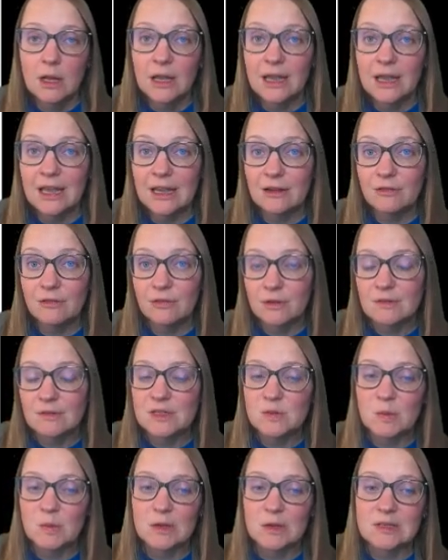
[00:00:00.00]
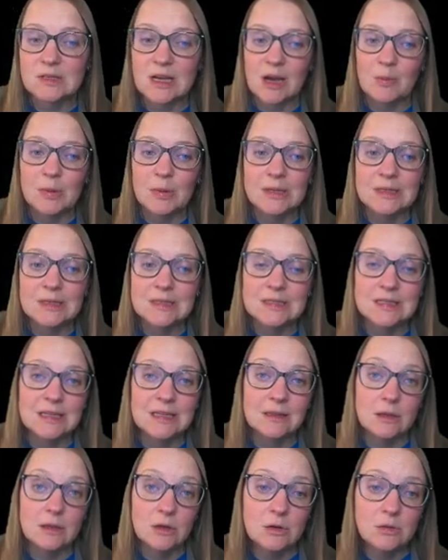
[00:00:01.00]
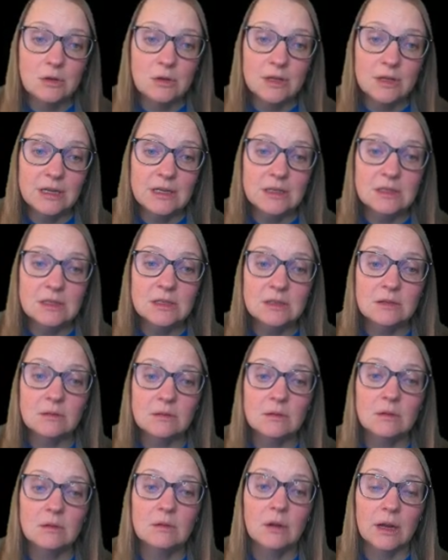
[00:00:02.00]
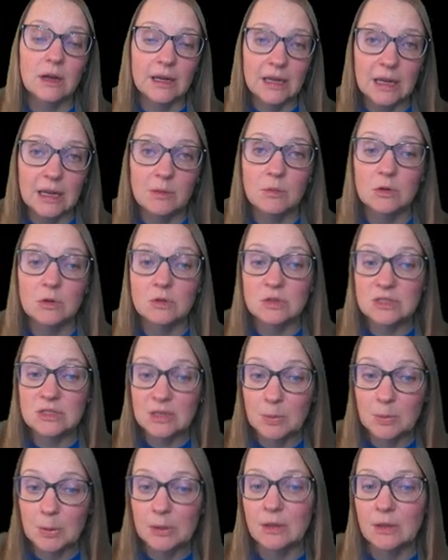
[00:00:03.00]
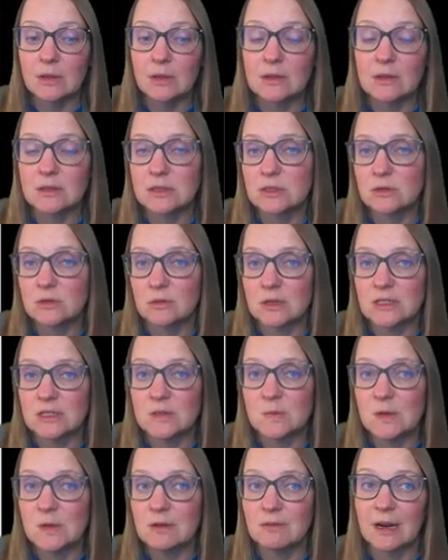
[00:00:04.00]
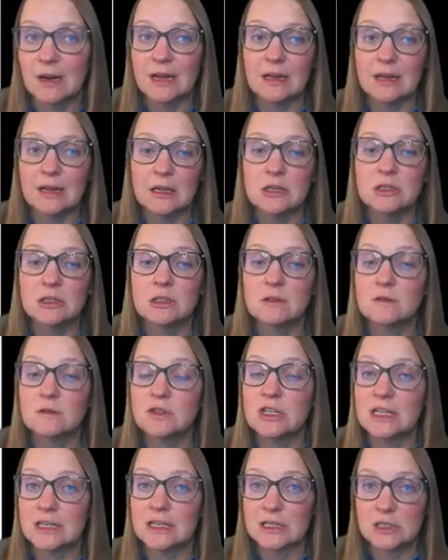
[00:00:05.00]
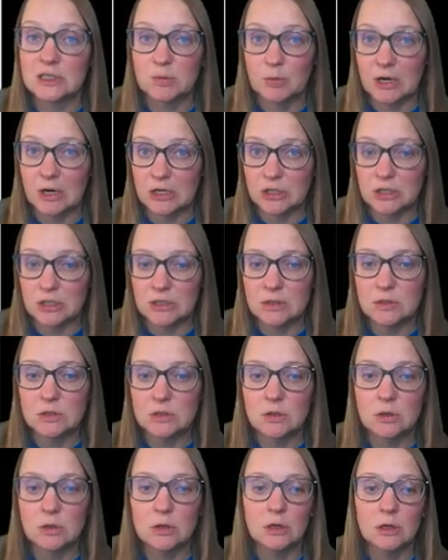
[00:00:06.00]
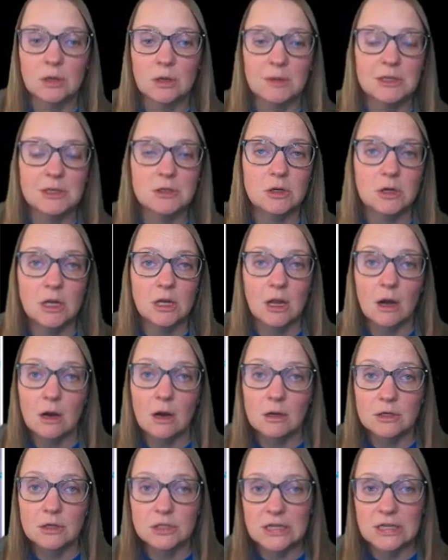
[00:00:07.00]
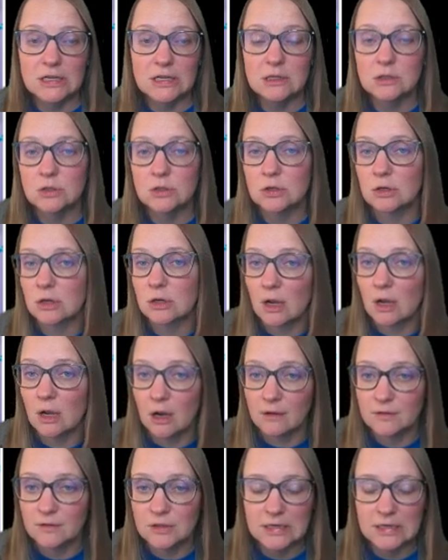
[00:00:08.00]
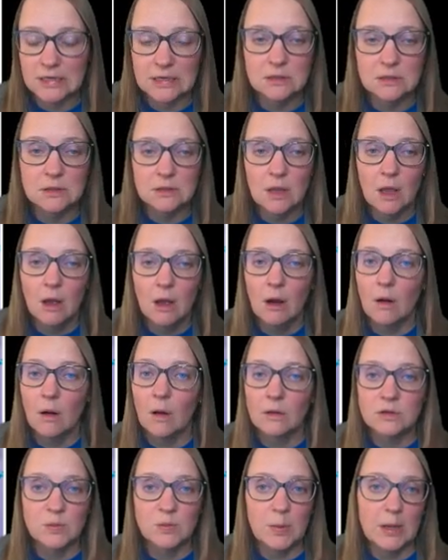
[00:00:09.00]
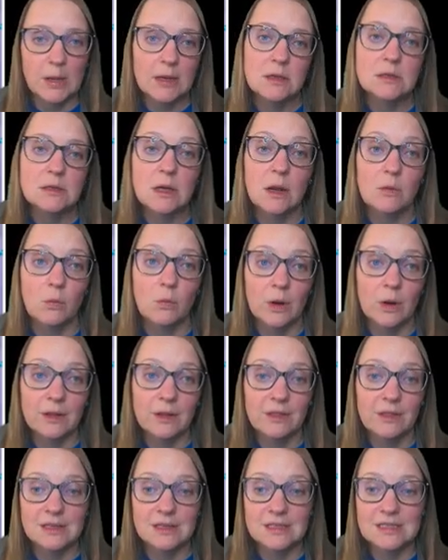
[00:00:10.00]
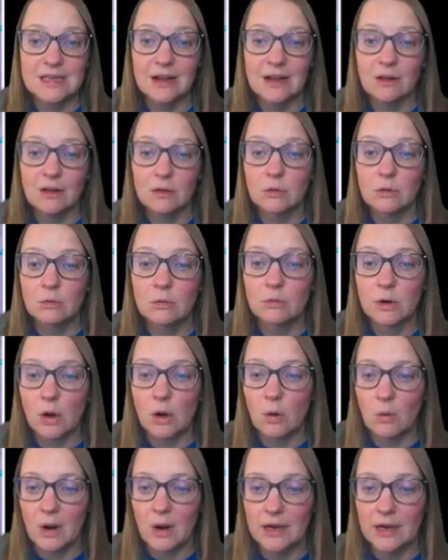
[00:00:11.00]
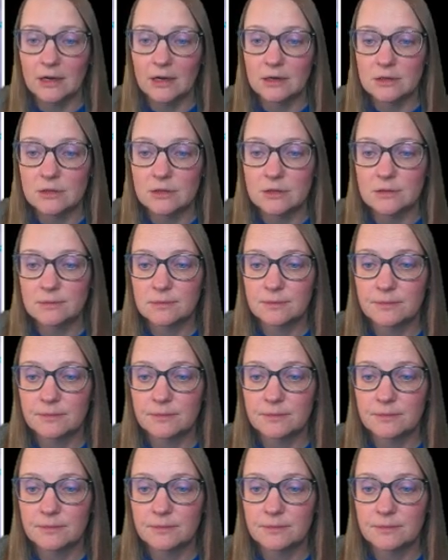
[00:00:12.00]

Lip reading: If the response happens in the nucleus, again, most typically, this is going to be regulation of gene expression. So you're going to be turning on genes, turning off genes, all dependent on what the cell requires.